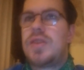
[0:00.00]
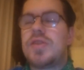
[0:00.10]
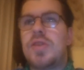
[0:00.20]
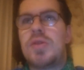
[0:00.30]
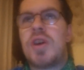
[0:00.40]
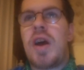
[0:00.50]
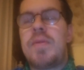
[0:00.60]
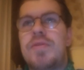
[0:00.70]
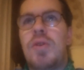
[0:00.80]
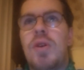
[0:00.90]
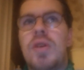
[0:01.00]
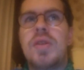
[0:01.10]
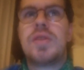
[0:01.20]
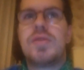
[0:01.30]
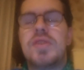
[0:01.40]
there's no time
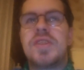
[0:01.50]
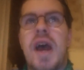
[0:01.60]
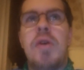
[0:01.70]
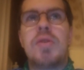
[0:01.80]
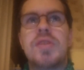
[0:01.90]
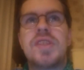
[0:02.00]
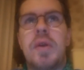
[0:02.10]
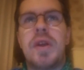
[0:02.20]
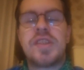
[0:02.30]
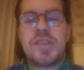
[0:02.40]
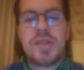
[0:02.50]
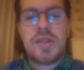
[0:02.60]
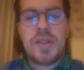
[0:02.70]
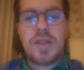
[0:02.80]
for for doubt or serious